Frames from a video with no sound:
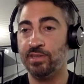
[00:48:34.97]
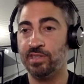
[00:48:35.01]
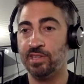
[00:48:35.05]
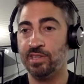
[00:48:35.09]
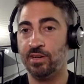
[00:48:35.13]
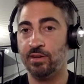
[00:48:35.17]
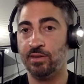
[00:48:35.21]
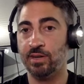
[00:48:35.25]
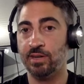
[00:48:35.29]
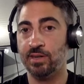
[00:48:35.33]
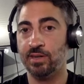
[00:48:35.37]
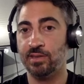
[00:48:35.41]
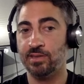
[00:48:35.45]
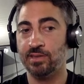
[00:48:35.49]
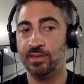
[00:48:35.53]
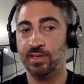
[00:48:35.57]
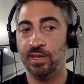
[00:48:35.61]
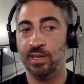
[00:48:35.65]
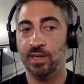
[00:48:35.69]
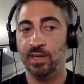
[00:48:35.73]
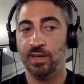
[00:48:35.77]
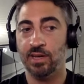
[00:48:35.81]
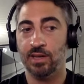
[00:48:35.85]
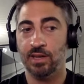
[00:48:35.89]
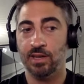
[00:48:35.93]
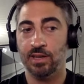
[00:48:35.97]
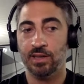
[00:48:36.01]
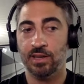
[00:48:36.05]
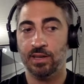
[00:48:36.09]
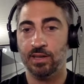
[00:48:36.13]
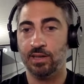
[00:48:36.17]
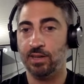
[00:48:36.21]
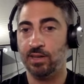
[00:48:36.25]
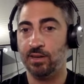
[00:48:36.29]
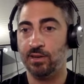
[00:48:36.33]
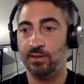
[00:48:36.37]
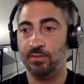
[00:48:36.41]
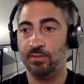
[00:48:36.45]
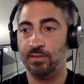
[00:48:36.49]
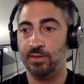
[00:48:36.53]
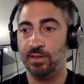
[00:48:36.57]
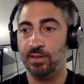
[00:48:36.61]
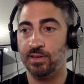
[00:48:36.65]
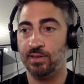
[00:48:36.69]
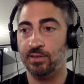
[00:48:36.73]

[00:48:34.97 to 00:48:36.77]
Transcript: So it's, you know,